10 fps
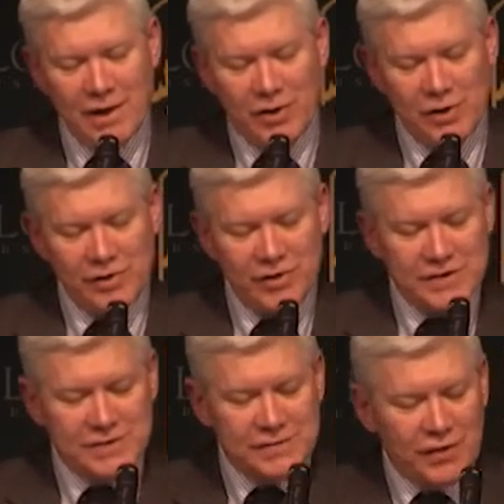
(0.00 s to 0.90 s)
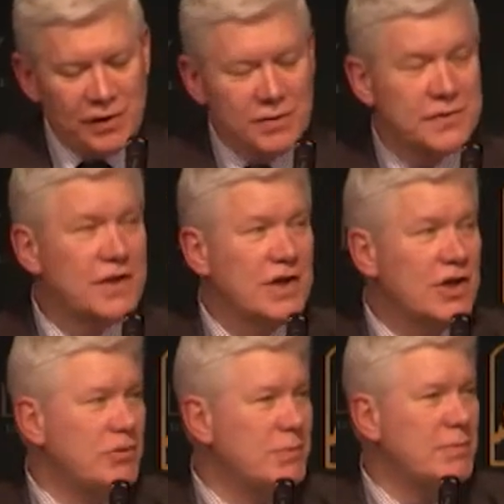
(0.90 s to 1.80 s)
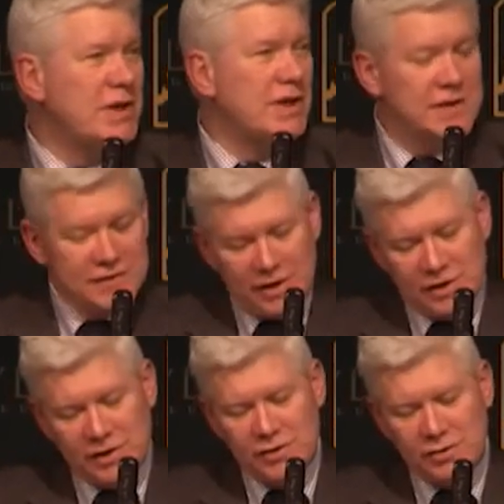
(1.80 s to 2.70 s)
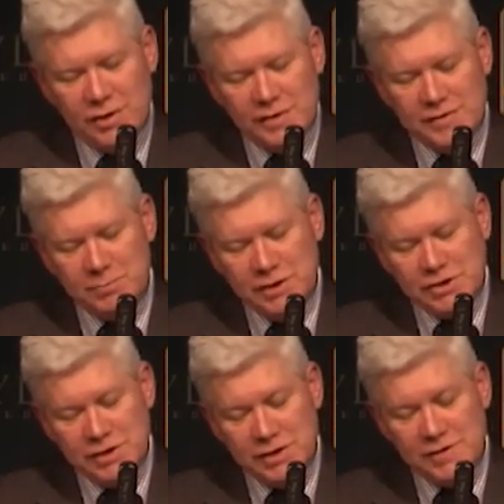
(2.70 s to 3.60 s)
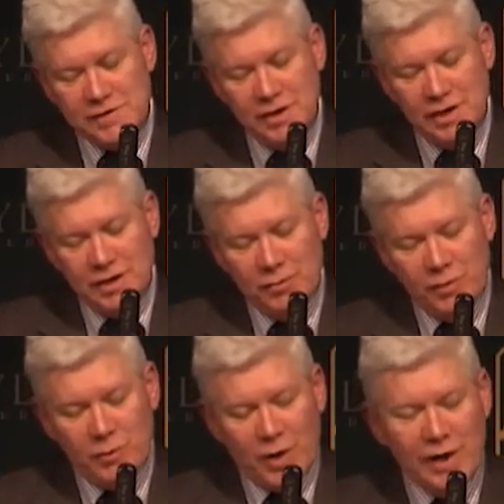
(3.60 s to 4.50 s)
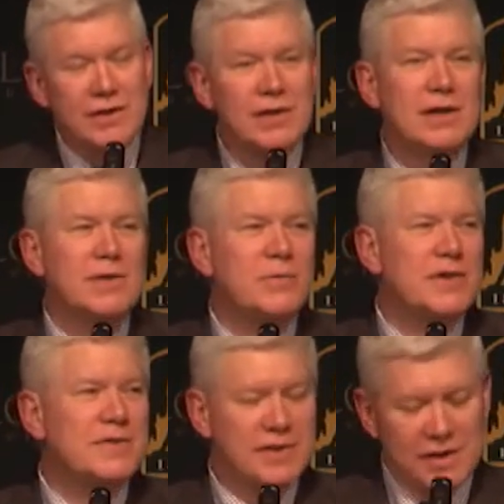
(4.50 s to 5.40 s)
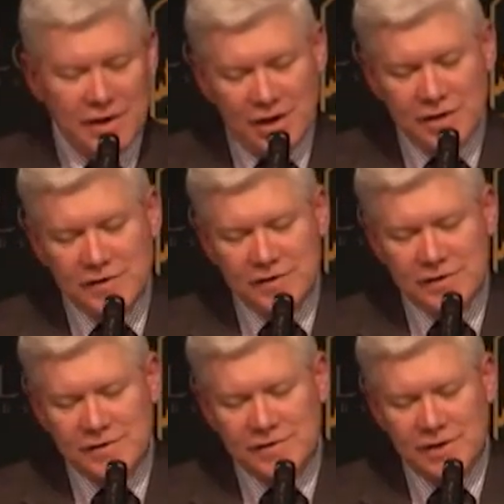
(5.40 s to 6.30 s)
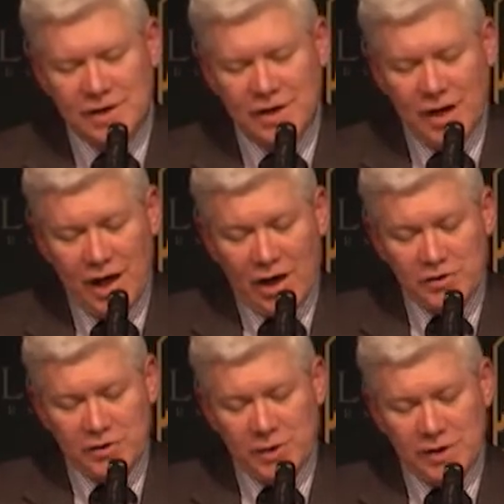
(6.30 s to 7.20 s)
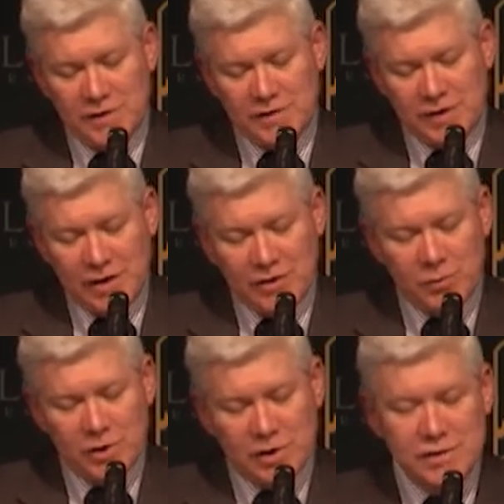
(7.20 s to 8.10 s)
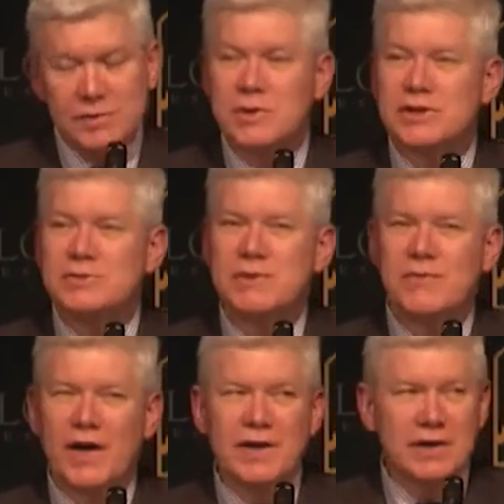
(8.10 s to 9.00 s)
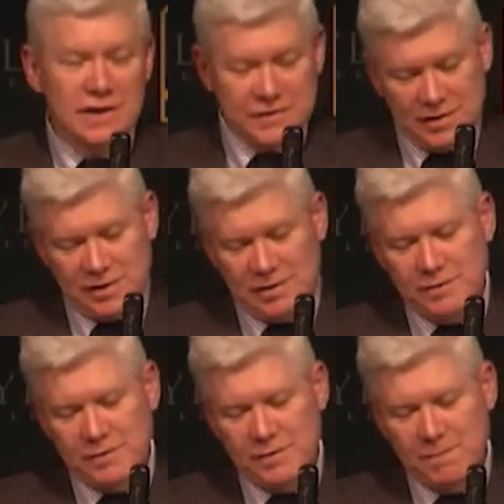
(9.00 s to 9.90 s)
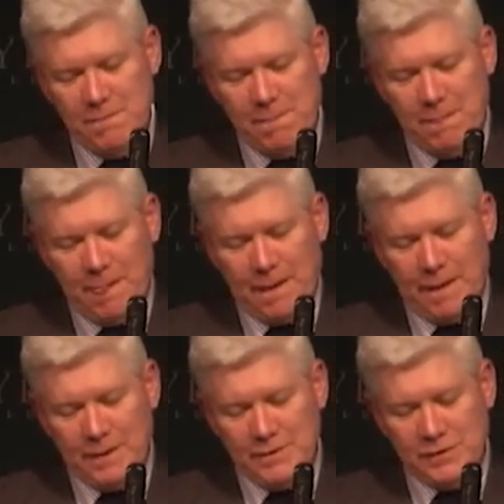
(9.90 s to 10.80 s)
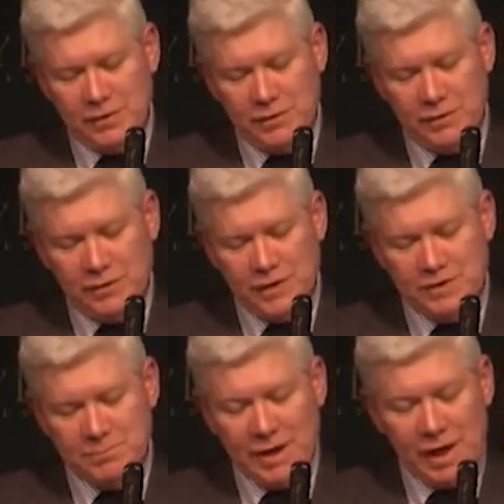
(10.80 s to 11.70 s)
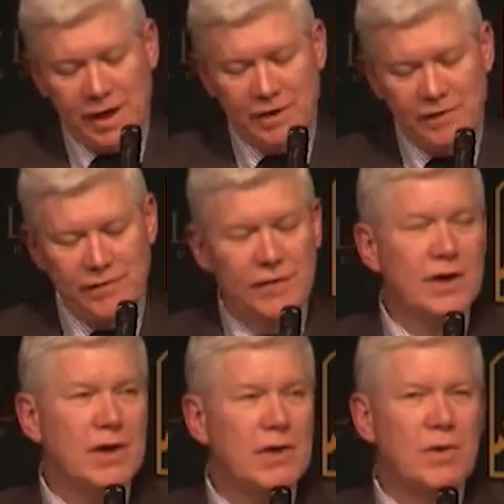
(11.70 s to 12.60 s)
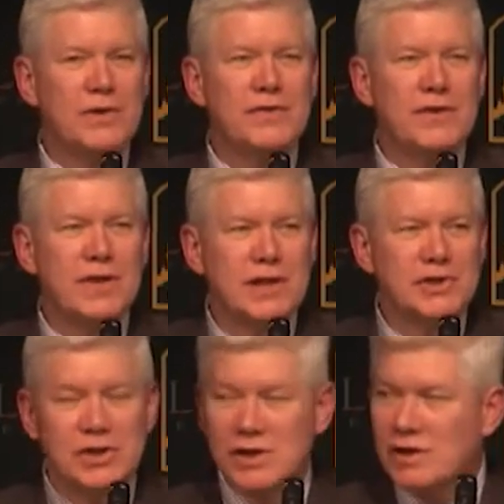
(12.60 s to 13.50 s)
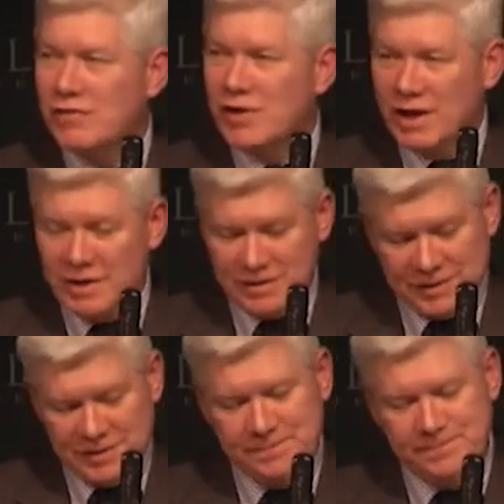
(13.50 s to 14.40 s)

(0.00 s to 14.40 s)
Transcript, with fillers: Hawking writes as follows Human beings are a curious species. We wonder, we seek answers. How can we understand the world in which we find ourselves? How does the universe behave? What is the nature of reality?